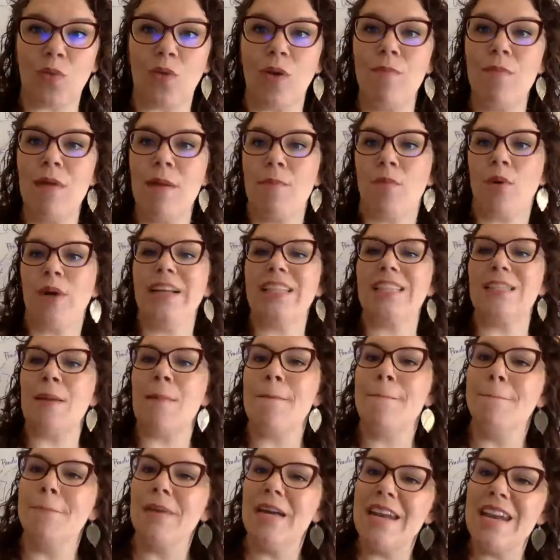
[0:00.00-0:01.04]
Remember, it's
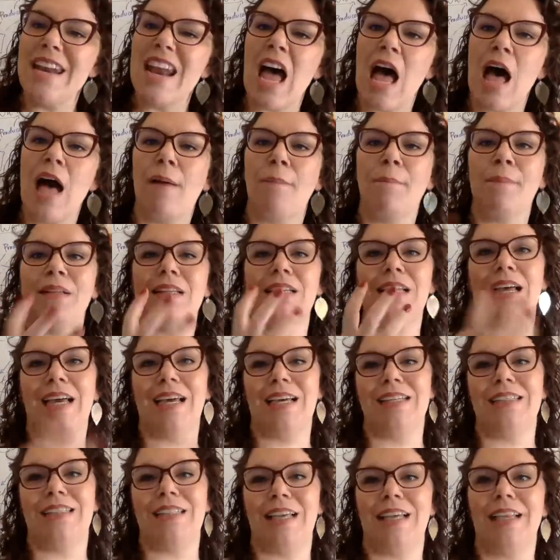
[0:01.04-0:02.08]

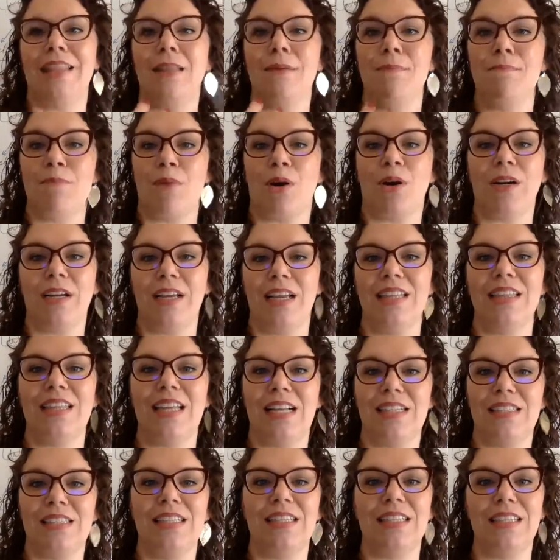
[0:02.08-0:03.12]
monopolizing the market
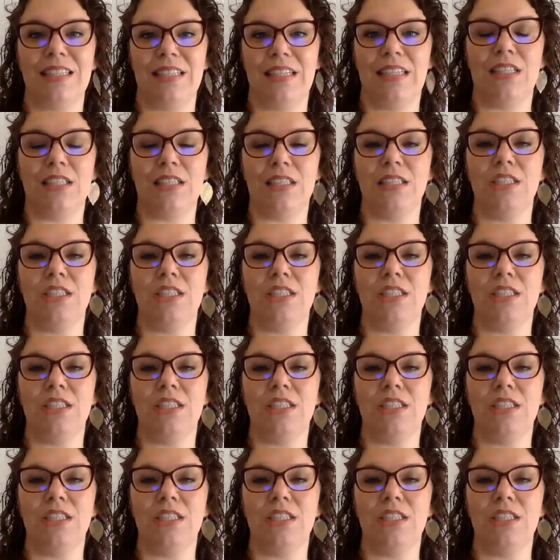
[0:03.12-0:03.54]
that's illegal.